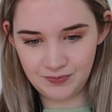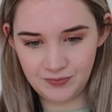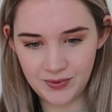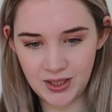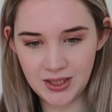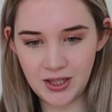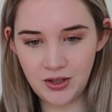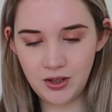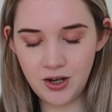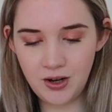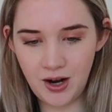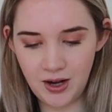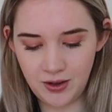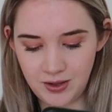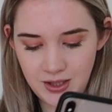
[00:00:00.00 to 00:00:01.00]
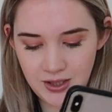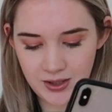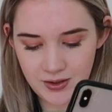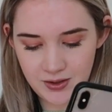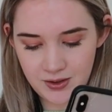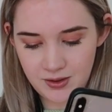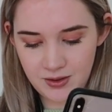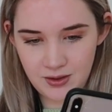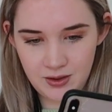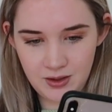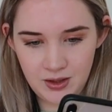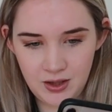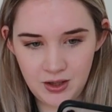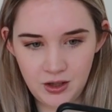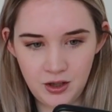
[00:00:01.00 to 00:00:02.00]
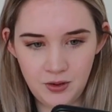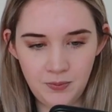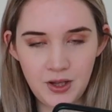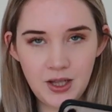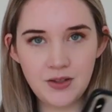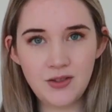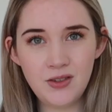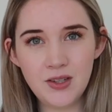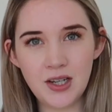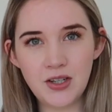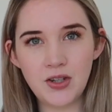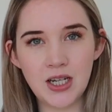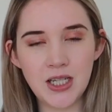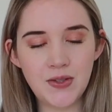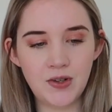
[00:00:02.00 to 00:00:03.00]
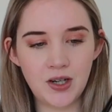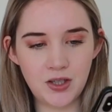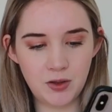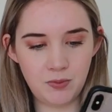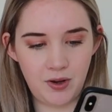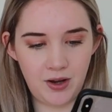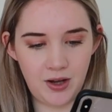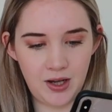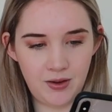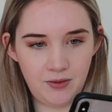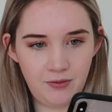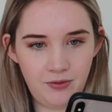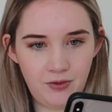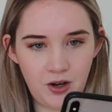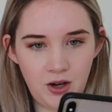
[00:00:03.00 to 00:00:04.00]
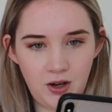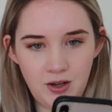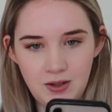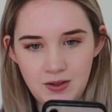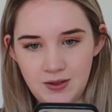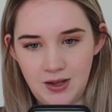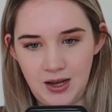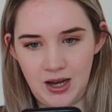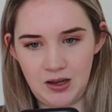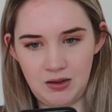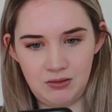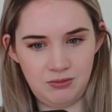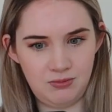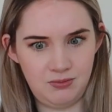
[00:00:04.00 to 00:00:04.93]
Like they look alright on this, but then as soon as I transfer it to my phone, it's like,